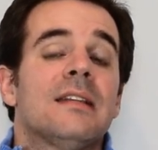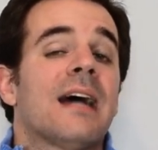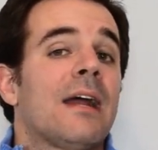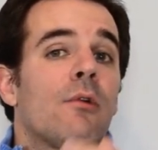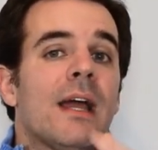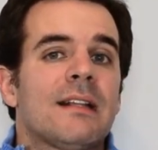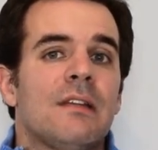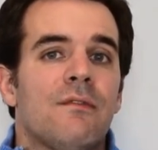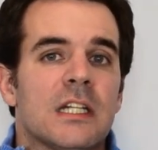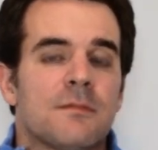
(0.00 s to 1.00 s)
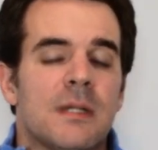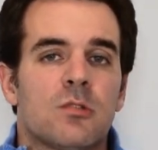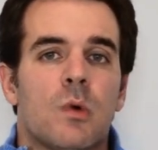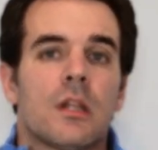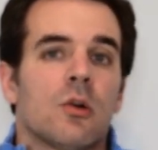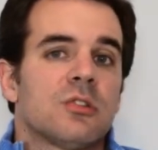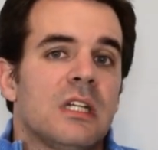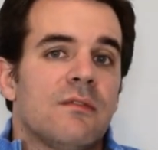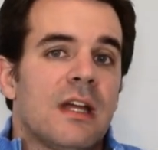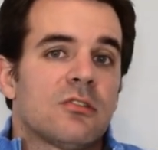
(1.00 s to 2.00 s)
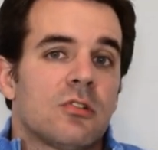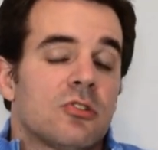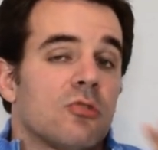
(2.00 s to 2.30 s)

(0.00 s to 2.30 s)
direct investments, where those investors,